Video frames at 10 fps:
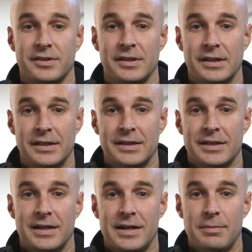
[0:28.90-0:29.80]
And,
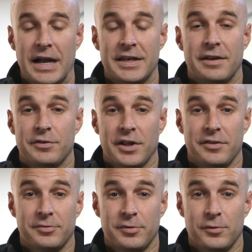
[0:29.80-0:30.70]
I had never
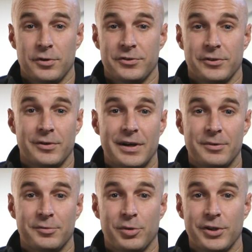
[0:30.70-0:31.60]
done this before, so I
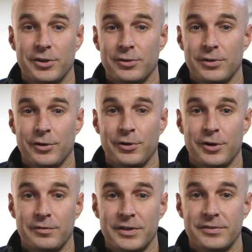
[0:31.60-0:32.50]
was pretty new, a little
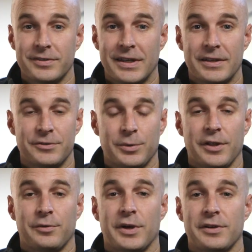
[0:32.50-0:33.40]
nervous, and I just
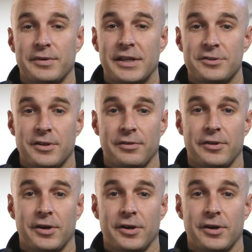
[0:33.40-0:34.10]
went on the recommendation of the